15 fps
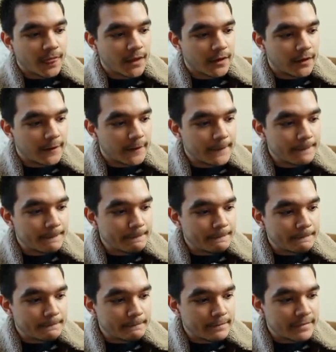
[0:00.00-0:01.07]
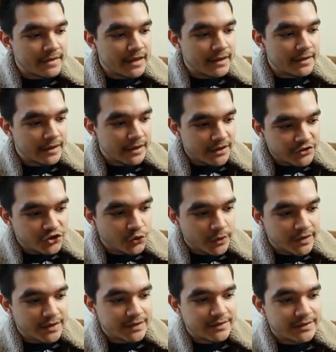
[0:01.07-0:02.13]
the issue
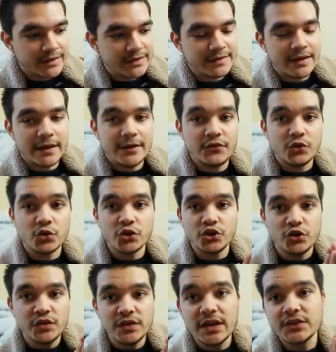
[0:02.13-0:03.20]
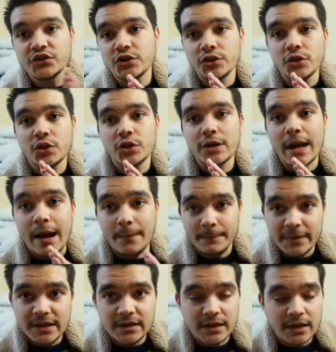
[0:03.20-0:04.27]
with this is that if you're using it to learn
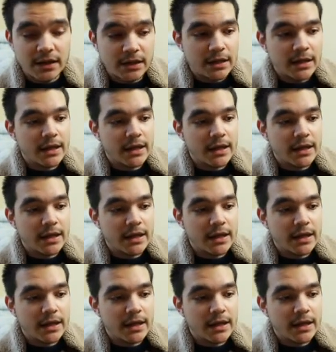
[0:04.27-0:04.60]
Amiya,